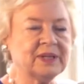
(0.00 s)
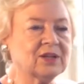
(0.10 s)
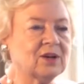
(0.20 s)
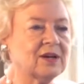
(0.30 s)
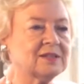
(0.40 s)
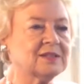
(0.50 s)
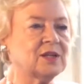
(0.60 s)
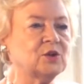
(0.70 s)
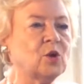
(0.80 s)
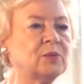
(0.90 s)

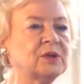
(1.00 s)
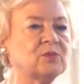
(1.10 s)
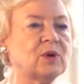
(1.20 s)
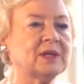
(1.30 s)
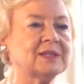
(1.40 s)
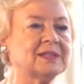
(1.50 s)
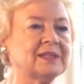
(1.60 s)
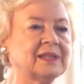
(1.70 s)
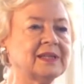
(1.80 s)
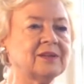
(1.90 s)
because nobody wanted to
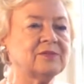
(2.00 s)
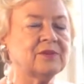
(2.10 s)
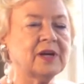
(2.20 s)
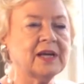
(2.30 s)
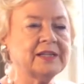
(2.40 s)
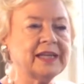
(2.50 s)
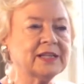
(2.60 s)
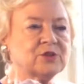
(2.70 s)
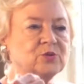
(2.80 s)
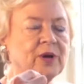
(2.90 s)
live
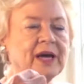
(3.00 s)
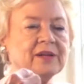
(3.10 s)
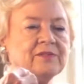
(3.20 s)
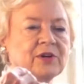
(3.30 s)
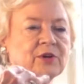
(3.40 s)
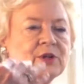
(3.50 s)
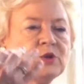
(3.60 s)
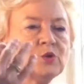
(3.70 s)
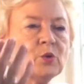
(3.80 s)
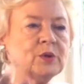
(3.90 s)
next to. I had a very
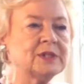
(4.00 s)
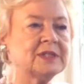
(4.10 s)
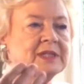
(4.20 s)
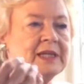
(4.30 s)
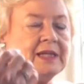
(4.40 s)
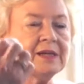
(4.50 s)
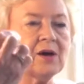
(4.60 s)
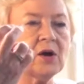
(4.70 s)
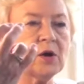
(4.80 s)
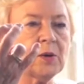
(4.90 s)
noisy,
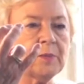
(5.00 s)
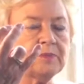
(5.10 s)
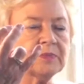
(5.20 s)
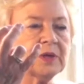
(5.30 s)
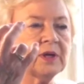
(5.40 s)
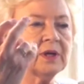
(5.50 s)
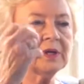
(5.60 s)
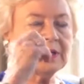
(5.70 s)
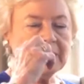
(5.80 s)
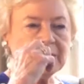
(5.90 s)

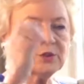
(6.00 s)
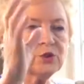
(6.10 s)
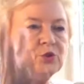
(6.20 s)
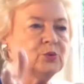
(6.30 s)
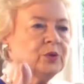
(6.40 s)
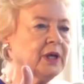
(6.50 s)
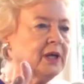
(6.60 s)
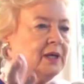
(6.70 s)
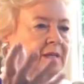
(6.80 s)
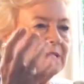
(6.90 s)
like a
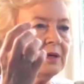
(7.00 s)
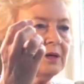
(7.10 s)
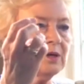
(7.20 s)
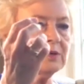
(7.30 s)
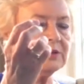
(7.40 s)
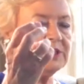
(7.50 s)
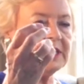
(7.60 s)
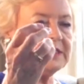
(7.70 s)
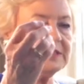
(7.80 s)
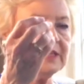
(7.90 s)
shooting,
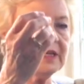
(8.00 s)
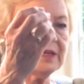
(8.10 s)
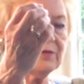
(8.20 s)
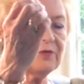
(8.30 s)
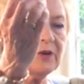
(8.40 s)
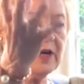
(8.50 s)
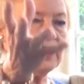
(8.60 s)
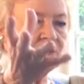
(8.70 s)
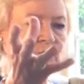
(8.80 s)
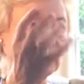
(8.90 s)
testing,
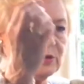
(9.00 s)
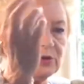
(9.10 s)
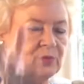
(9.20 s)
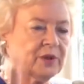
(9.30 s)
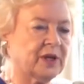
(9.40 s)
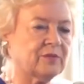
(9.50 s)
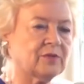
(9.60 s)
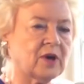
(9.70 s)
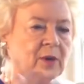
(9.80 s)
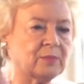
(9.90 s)
fireworks or
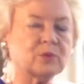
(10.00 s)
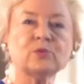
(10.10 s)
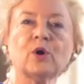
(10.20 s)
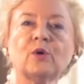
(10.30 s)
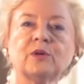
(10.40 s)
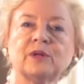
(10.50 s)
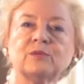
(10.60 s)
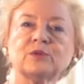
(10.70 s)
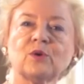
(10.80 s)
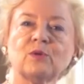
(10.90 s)
whatever up the road, and it
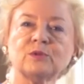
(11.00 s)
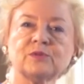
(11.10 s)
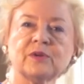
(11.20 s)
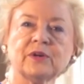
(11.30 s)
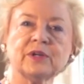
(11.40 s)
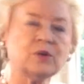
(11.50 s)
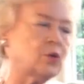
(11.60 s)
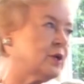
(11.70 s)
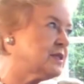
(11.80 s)
was always very noisy.